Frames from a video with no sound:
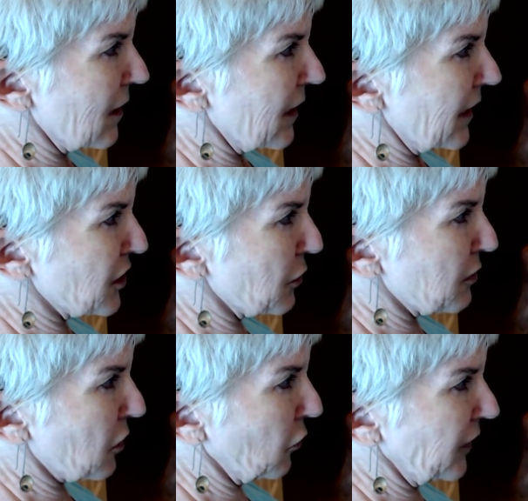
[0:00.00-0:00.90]
and she was
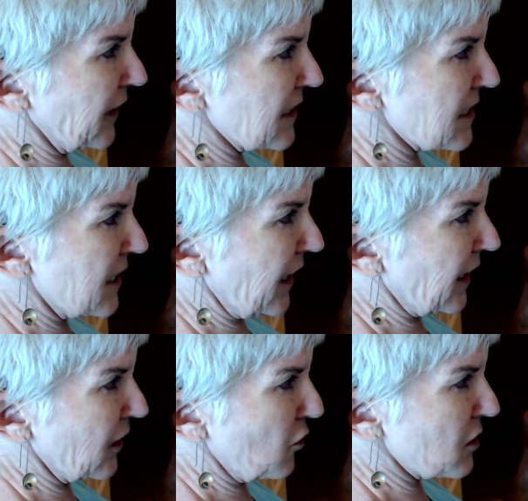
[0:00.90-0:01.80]
holding a stick in
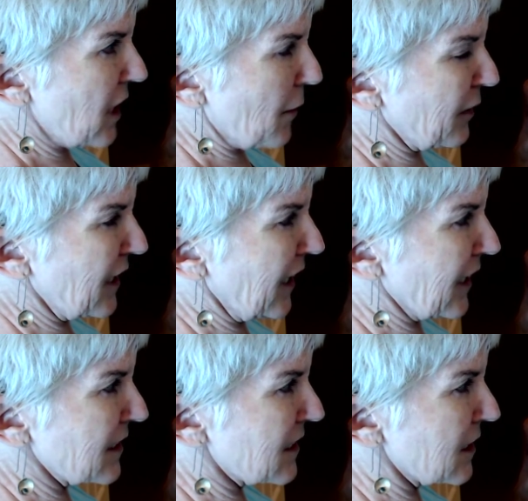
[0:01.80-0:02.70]
those knobby hands.